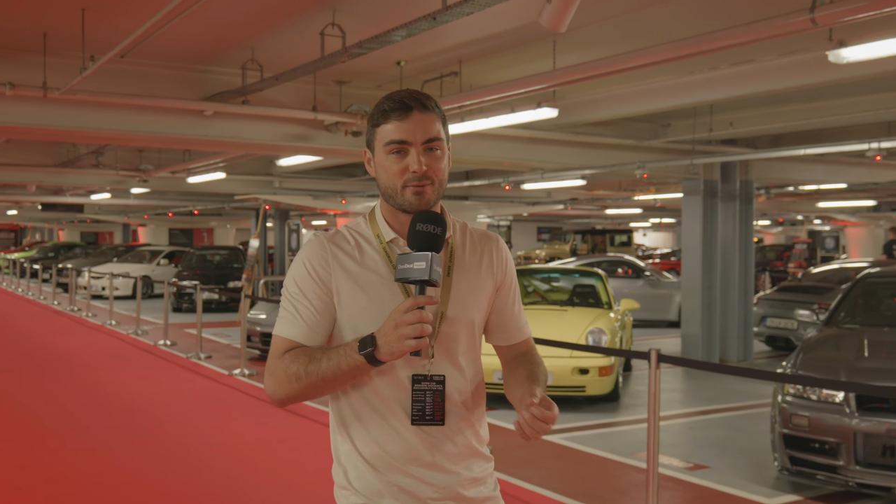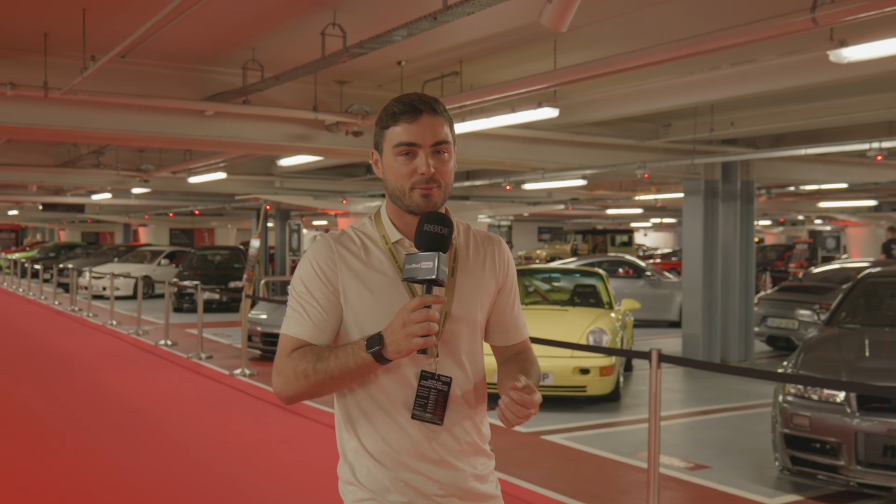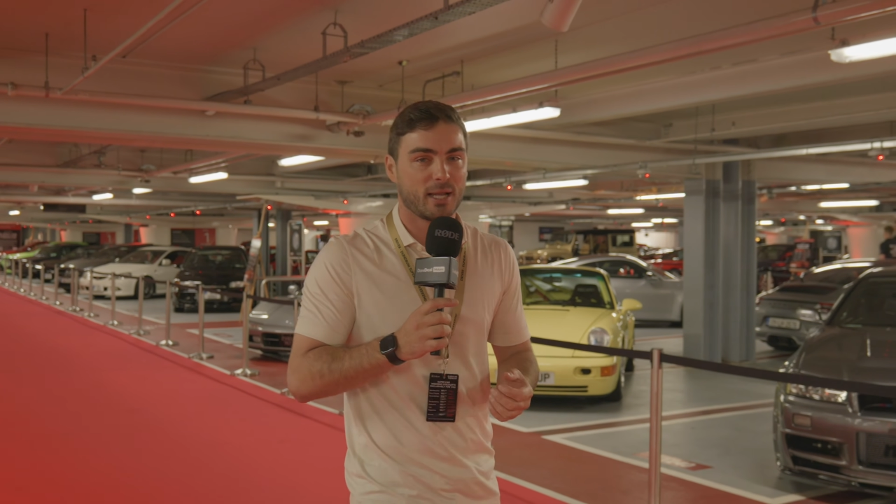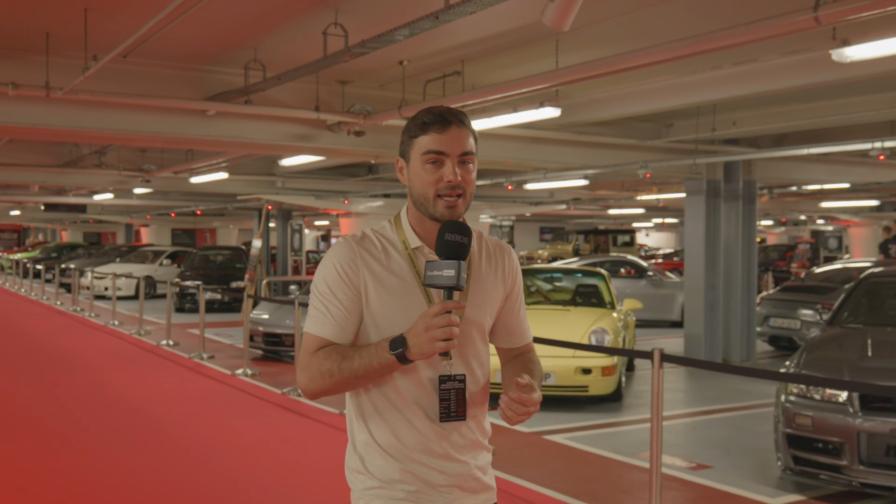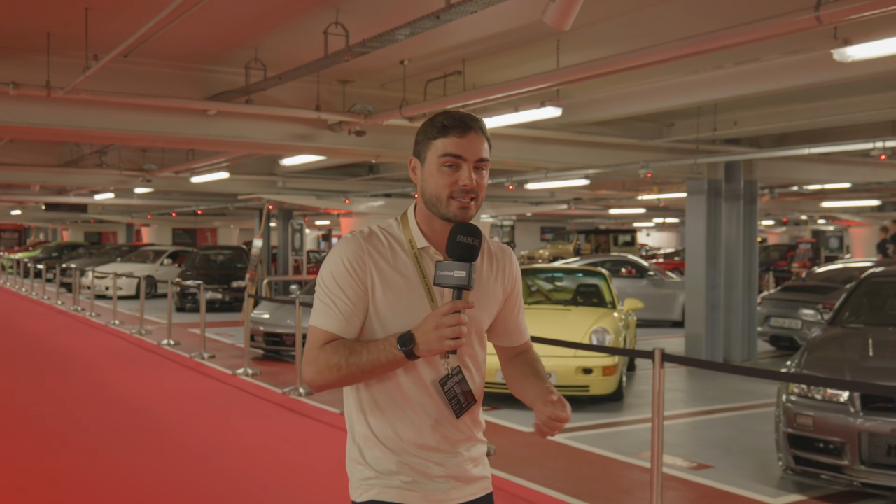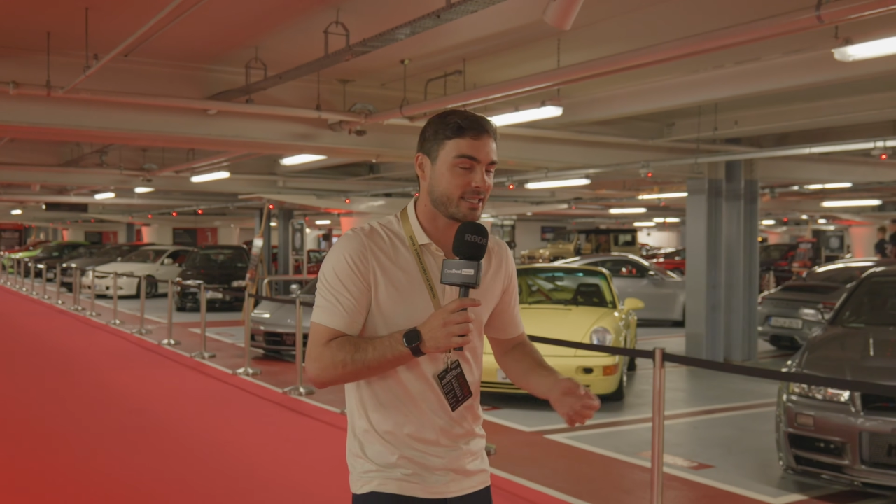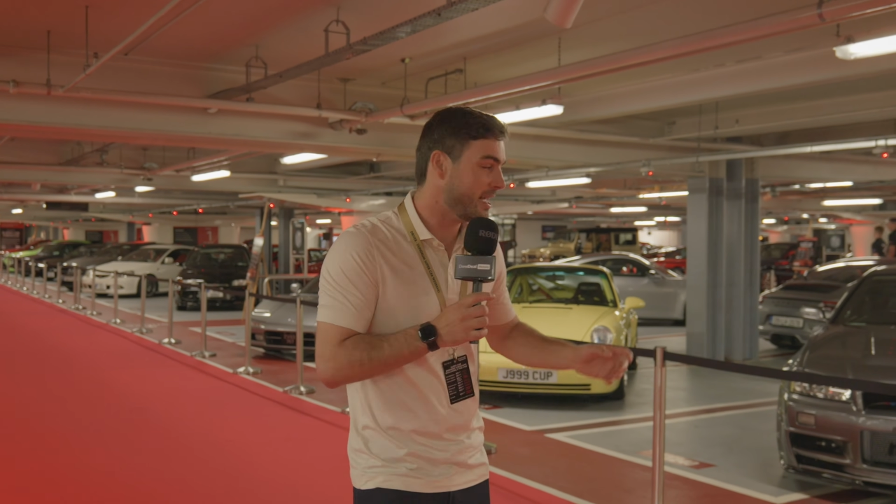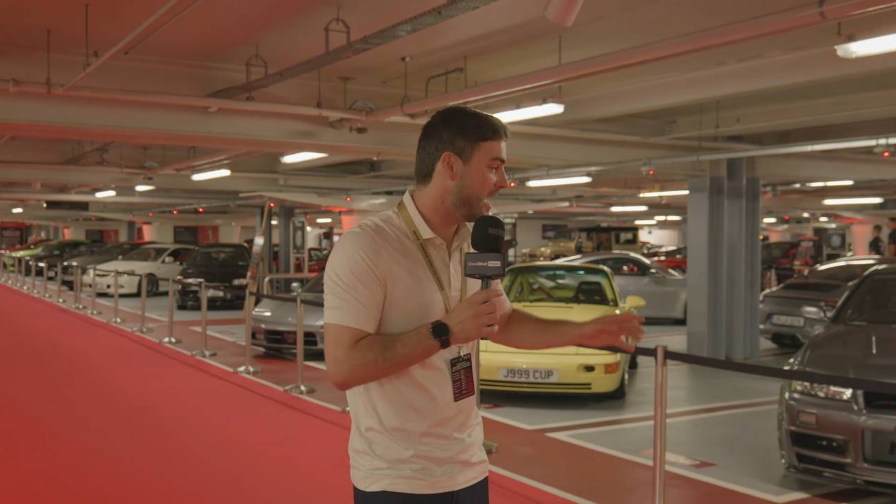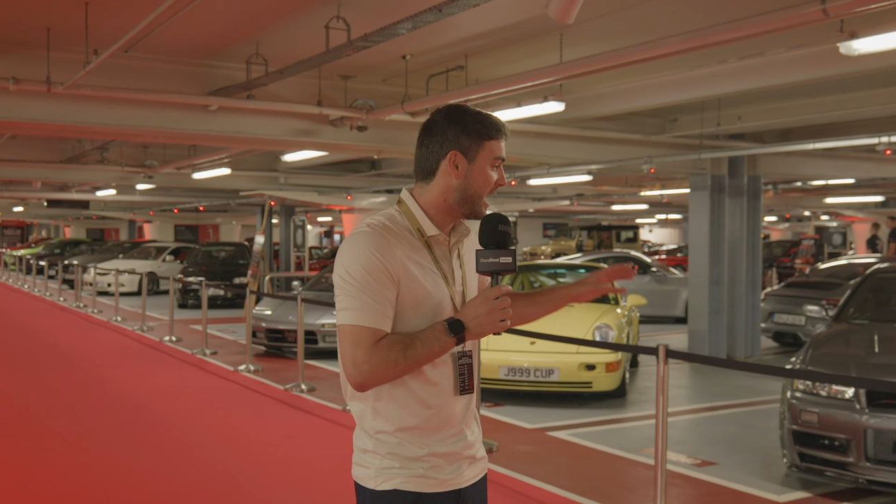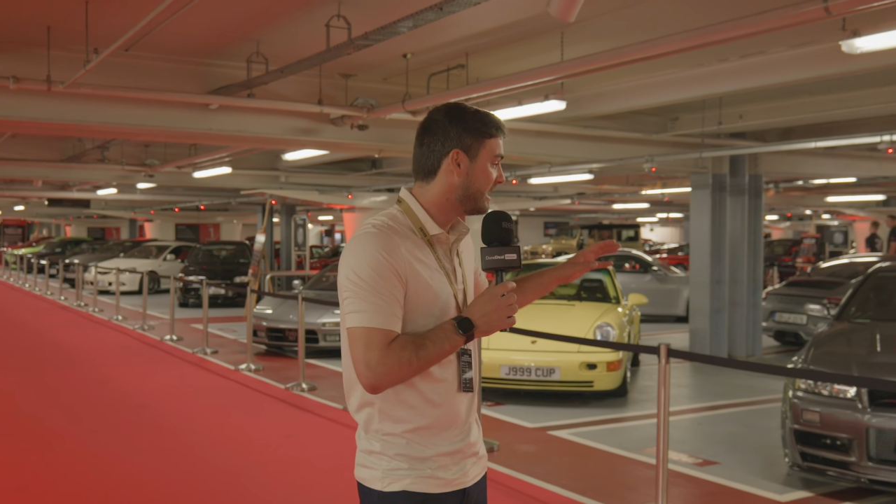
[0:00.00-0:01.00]
replaced,
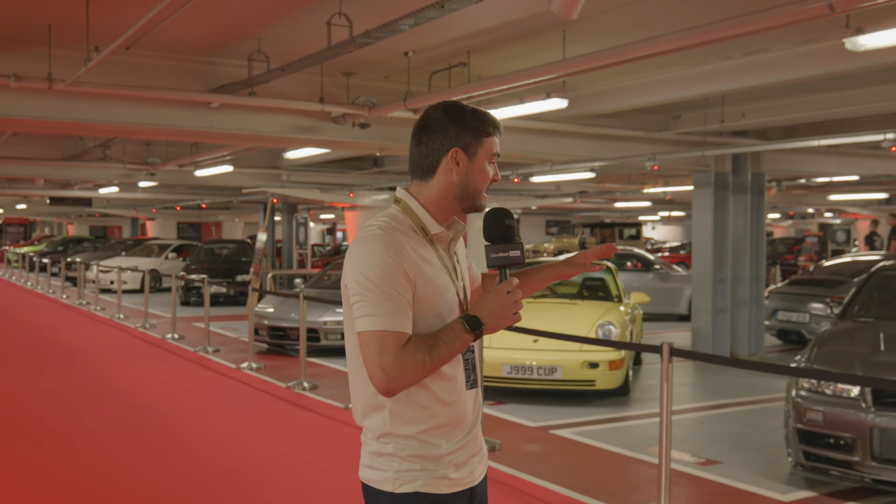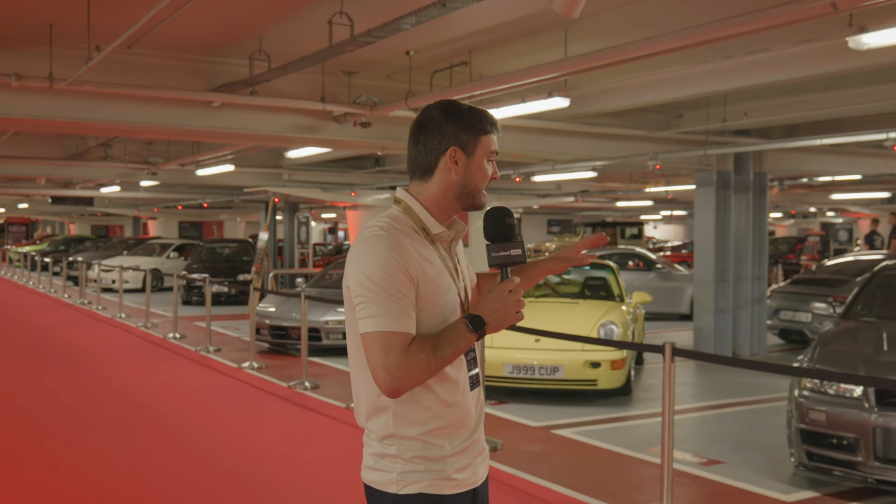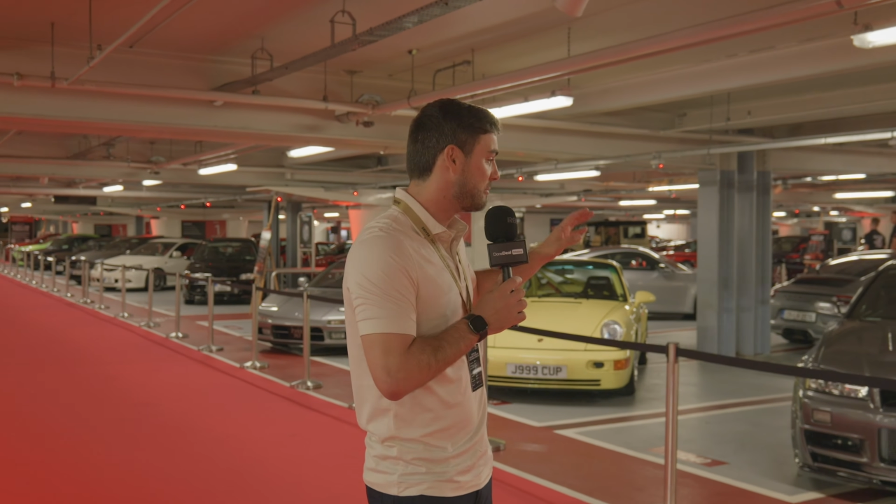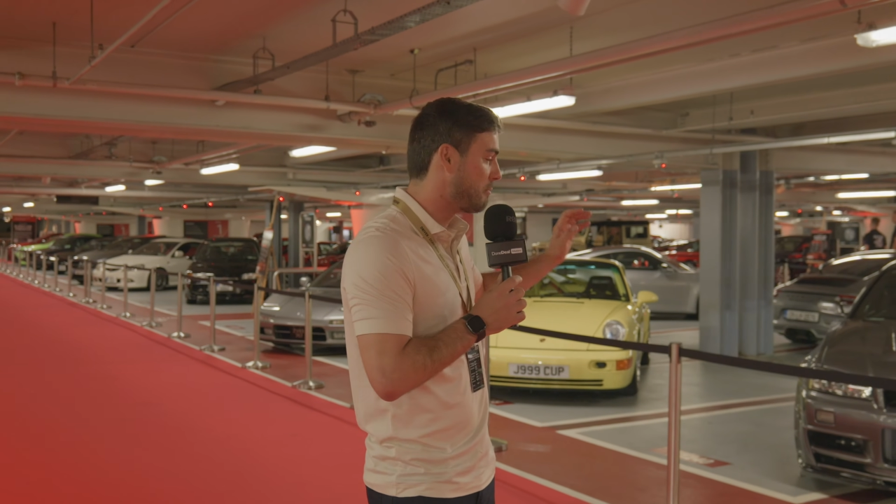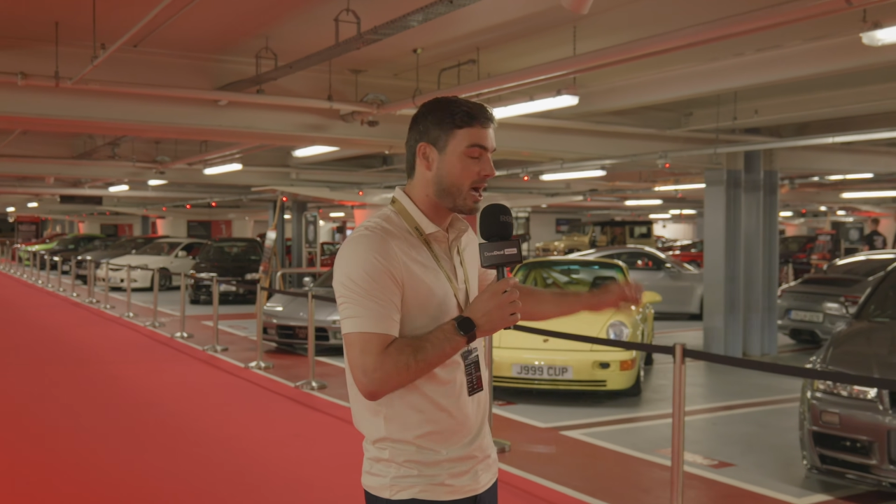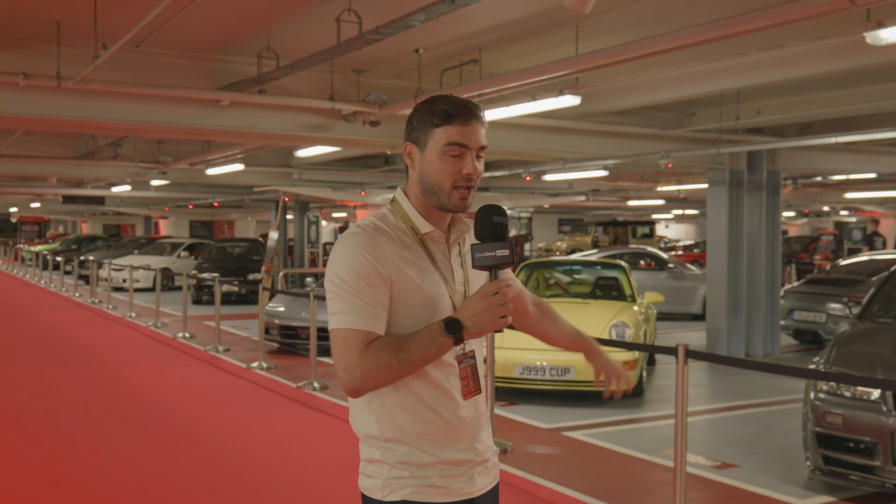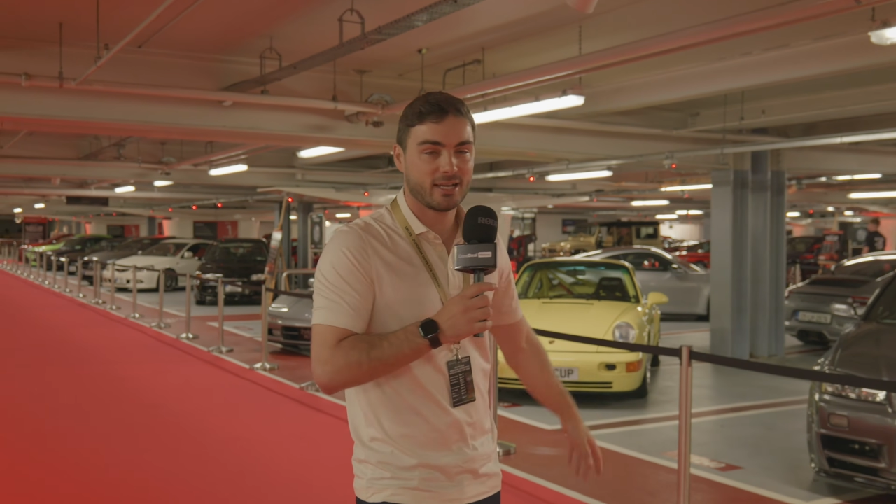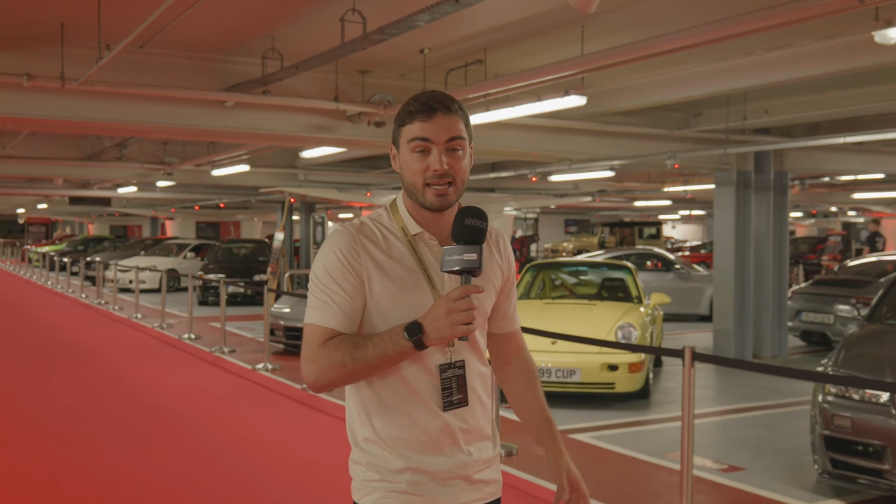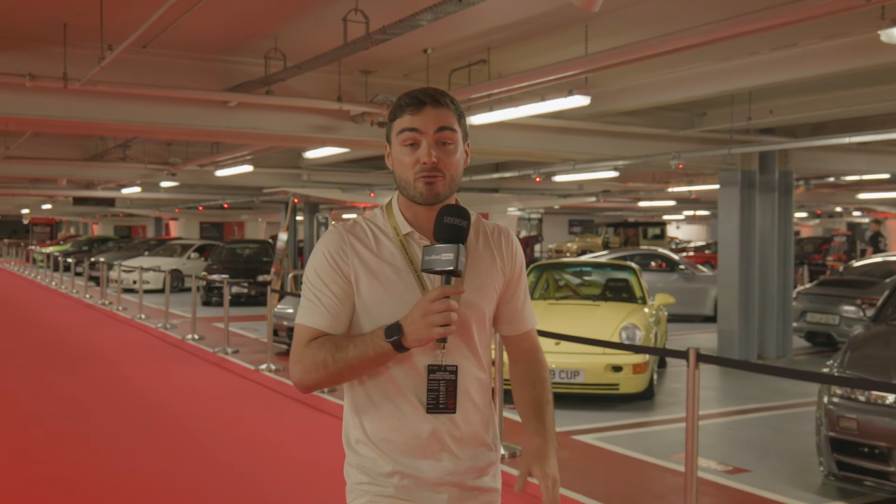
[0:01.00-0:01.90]
and it is immaculate.